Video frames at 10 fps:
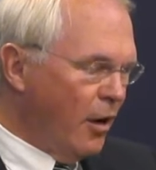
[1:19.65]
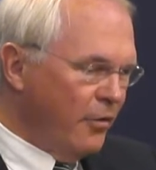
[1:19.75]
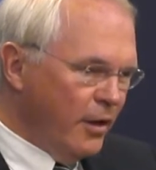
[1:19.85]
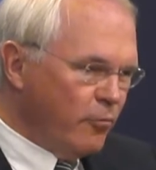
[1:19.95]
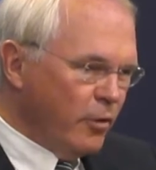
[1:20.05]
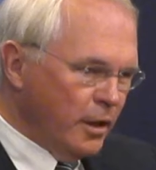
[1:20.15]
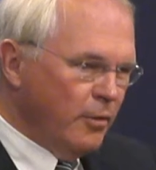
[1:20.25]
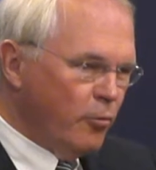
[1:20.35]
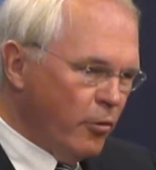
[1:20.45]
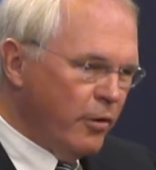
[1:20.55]
they
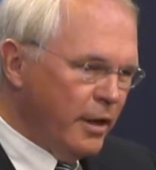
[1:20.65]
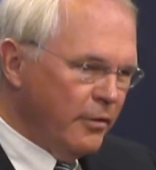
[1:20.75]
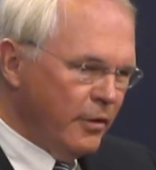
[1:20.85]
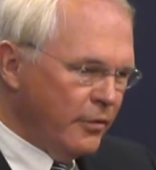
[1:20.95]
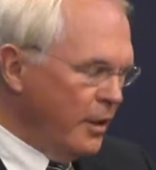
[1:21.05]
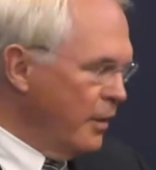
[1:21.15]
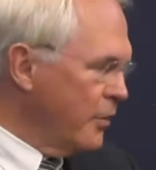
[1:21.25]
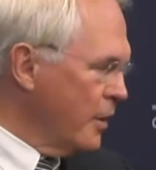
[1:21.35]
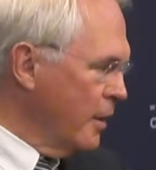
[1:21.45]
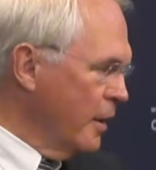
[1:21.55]
really worried that
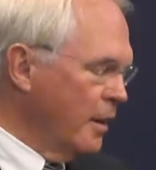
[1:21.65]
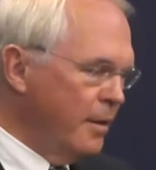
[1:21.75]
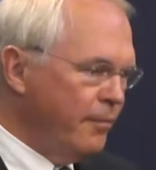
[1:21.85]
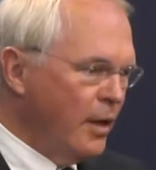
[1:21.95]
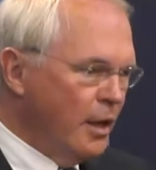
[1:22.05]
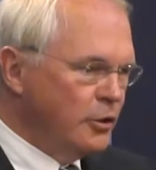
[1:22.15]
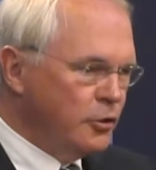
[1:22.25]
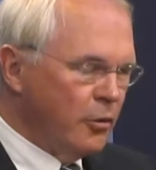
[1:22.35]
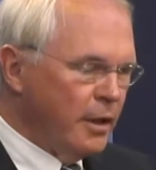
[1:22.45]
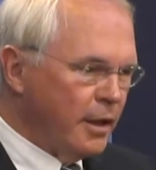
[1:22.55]
these
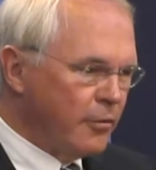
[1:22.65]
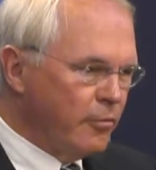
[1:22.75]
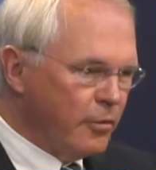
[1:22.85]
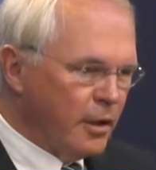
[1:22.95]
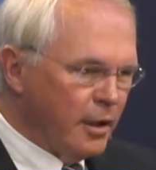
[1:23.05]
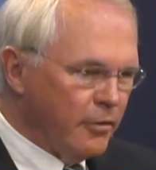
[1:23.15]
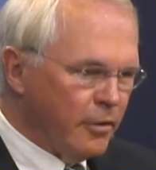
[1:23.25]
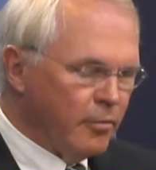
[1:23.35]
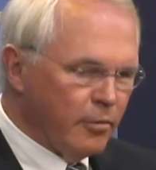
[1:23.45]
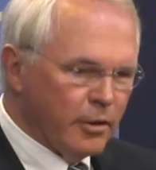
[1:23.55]
joint
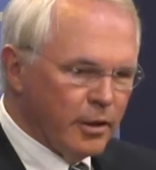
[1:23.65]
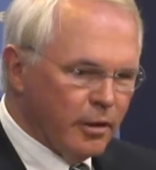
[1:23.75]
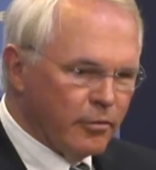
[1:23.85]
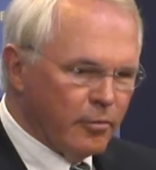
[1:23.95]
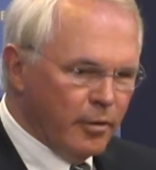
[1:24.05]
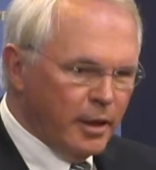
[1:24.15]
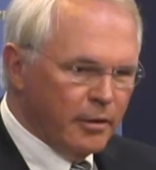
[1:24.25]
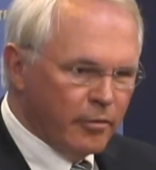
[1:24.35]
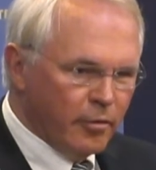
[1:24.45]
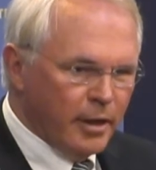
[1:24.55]
exercises with the South
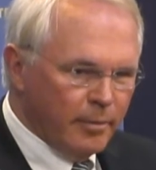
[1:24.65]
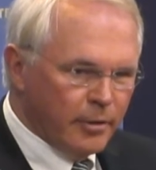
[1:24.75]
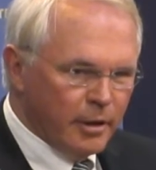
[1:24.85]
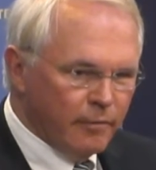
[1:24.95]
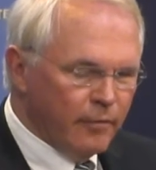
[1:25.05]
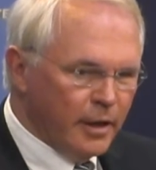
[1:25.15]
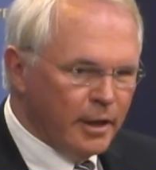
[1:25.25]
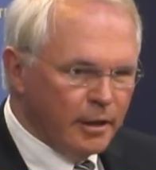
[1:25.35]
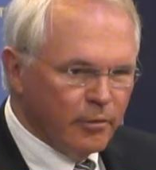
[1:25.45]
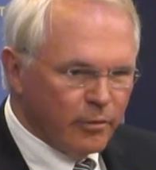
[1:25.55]
Koreans are aimed at
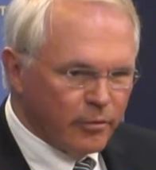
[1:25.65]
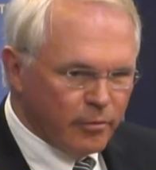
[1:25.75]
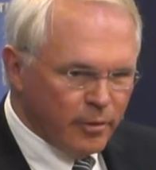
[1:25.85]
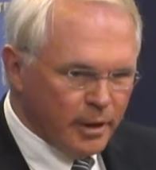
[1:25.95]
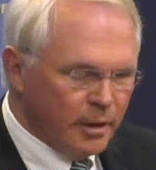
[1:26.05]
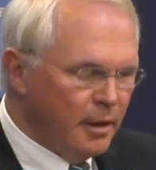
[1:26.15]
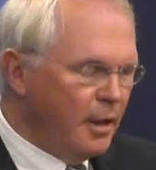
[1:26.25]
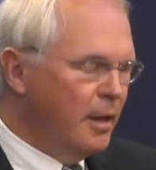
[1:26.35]
invading North Korea?